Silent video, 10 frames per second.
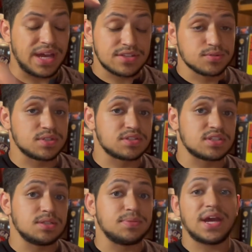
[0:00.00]
As you can
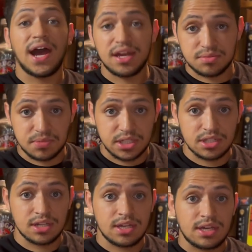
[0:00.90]
see behind me,
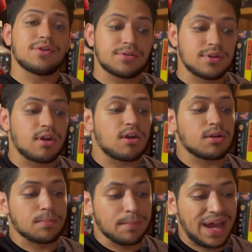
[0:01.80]
there
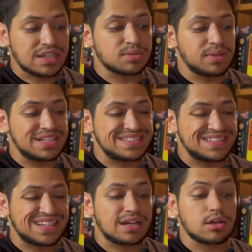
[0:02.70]
are
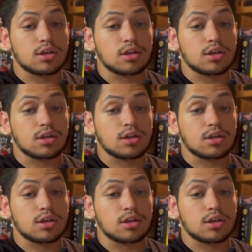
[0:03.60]
maximalistic,